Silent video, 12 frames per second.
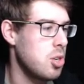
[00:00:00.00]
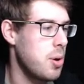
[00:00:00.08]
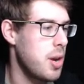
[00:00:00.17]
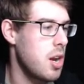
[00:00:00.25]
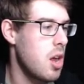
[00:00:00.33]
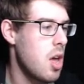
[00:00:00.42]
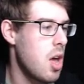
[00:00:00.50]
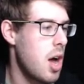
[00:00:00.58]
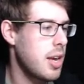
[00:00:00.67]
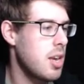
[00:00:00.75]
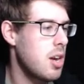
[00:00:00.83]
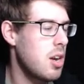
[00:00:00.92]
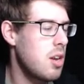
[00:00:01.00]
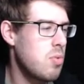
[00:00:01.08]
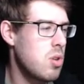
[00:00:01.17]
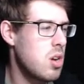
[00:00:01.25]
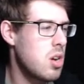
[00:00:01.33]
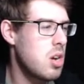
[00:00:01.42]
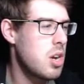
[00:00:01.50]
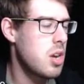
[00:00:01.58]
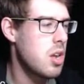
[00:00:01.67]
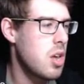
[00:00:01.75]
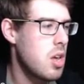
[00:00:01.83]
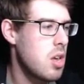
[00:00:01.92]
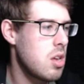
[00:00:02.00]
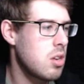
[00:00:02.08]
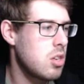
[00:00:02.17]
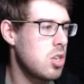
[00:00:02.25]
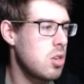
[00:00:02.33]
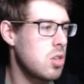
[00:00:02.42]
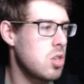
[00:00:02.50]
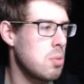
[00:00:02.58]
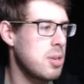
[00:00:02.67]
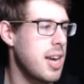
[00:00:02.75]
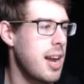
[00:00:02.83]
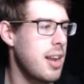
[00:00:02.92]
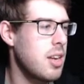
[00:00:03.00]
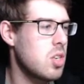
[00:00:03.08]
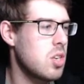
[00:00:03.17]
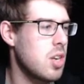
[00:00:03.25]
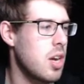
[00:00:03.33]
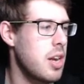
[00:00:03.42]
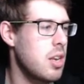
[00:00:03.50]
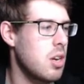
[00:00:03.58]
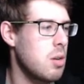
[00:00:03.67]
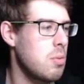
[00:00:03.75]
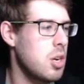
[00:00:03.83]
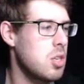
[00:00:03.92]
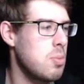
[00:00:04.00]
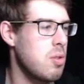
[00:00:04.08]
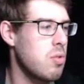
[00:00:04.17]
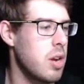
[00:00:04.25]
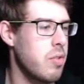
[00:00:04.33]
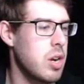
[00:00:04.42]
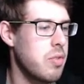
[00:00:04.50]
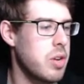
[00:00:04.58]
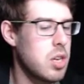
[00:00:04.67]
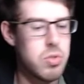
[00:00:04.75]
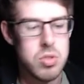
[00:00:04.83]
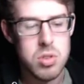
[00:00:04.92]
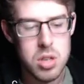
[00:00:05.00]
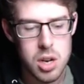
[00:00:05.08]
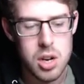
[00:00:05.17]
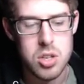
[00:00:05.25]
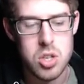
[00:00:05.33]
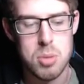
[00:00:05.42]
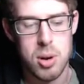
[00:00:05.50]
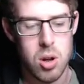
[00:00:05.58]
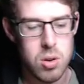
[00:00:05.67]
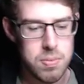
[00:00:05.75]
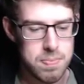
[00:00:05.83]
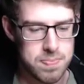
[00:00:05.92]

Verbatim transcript: it. I kind of want to do this on battalions because I don't want it to be really super long.